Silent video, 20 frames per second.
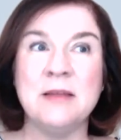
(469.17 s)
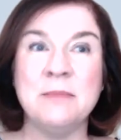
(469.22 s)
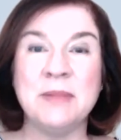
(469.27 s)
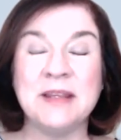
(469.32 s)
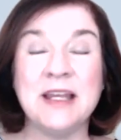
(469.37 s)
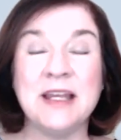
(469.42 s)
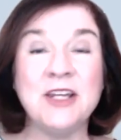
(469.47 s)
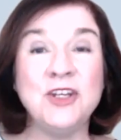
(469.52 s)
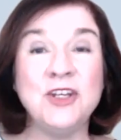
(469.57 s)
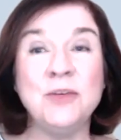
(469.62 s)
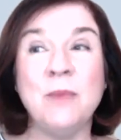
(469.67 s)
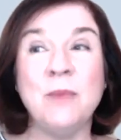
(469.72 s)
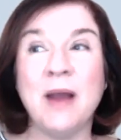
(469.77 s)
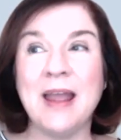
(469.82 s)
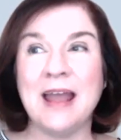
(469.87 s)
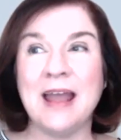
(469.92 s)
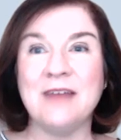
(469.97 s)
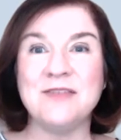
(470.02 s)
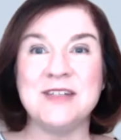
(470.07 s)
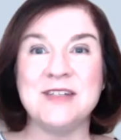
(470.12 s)
But then you
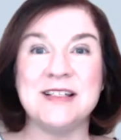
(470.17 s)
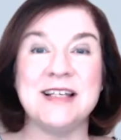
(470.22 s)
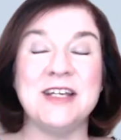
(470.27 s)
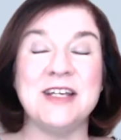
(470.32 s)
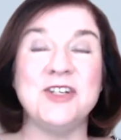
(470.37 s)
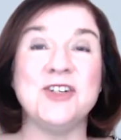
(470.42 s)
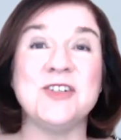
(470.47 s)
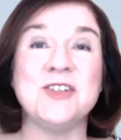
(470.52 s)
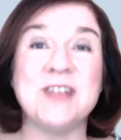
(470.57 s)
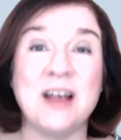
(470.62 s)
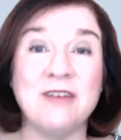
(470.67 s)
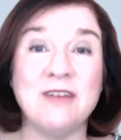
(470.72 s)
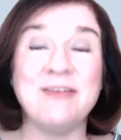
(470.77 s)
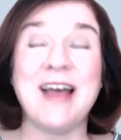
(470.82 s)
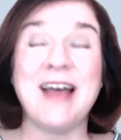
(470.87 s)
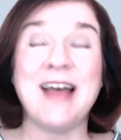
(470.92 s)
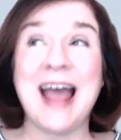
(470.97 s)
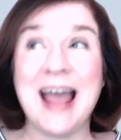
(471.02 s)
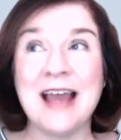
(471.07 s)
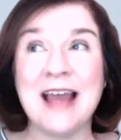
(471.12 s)
might have to say to yourself,
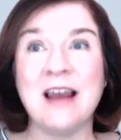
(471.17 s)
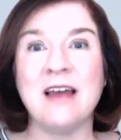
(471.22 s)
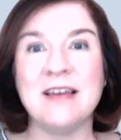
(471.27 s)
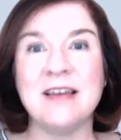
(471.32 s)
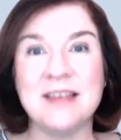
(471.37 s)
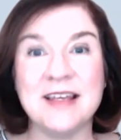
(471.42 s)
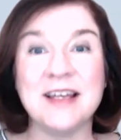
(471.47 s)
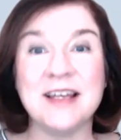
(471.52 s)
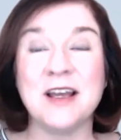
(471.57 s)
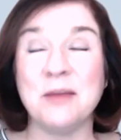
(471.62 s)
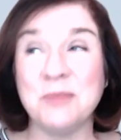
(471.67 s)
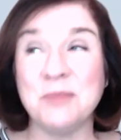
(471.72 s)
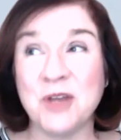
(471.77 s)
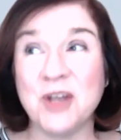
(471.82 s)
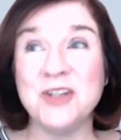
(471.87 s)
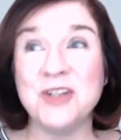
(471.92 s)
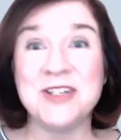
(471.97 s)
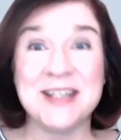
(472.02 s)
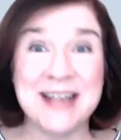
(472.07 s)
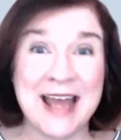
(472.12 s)
and I think I'm
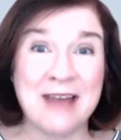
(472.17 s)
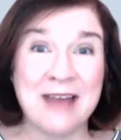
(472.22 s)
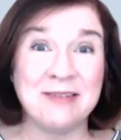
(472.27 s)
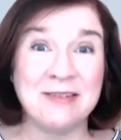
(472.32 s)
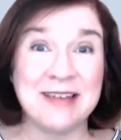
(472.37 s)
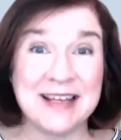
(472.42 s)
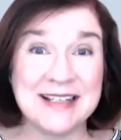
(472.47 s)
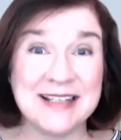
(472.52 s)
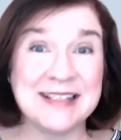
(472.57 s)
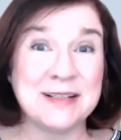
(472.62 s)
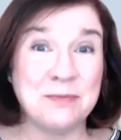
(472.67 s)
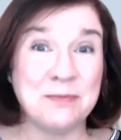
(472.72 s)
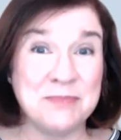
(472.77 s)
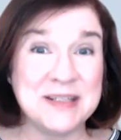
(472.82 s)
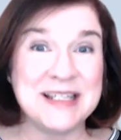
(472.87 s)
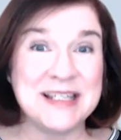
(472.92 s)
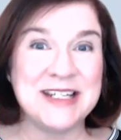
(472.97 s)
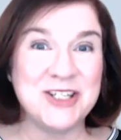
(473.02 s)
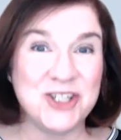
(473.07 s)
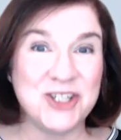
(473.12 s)
going to now get
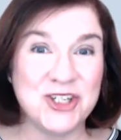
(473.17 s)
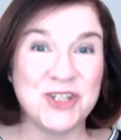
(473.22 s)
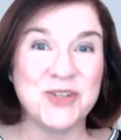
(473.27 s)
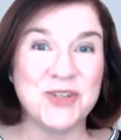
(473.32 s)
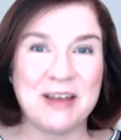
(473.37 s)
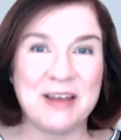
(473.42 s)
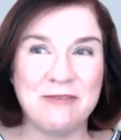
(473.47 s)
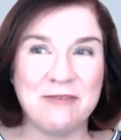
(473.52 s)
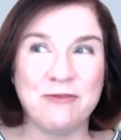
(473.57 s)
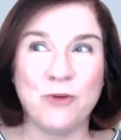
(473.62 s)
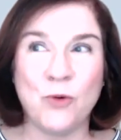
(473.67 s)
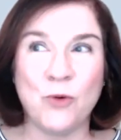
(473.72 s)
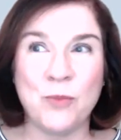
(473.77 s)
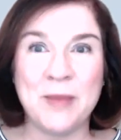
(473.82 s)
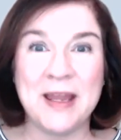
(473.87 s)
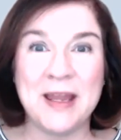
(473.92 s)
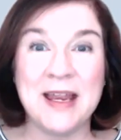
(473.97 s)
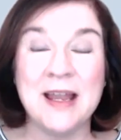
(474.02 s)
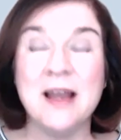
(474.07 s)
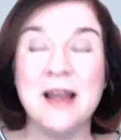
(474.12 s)
somebody to do that for
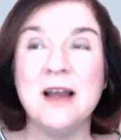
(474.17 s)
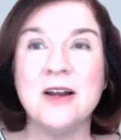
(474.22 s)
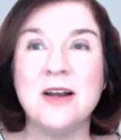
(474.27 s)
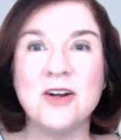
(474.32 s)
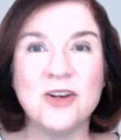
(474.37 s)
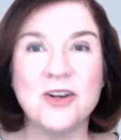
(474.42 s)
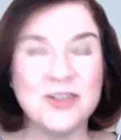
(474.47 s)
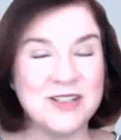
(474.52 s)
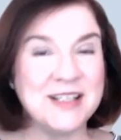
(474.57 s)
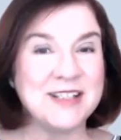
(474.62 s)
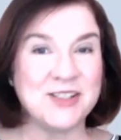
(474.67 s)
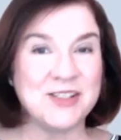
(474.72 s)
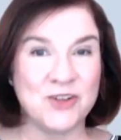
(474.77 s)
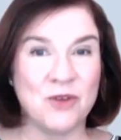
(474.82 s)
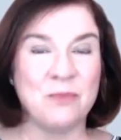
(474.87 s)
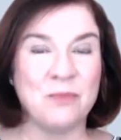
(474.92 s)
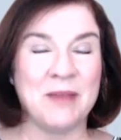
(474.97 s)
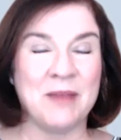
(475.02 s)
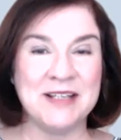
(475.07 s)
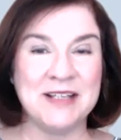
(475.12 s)
me because it's
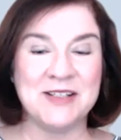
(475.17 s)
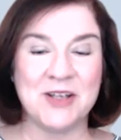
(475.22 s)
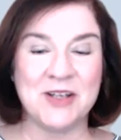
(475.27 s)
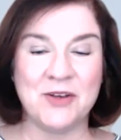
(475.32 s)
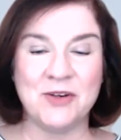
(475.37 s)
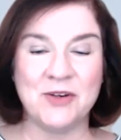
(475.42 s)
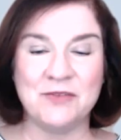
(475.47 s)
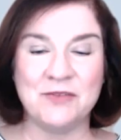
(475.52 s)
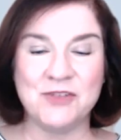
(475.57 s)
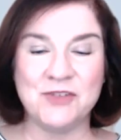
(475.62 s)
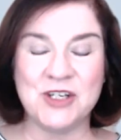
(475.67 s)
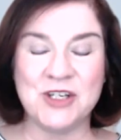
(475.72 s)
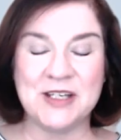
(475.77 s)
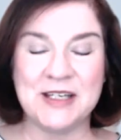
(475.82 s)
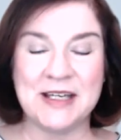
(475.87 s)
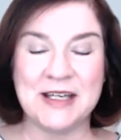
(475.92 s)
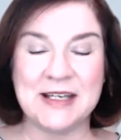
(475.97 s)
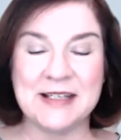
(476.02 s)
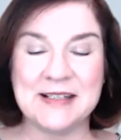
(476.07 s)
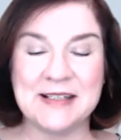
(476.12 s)
not my zone of
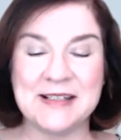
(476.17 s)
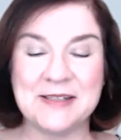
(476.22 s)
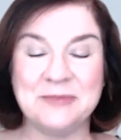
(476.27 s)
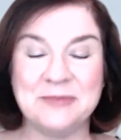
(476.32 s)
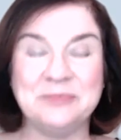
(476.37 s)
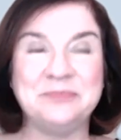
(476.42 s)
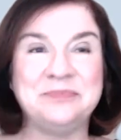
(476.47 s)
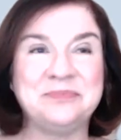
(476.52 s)
genius.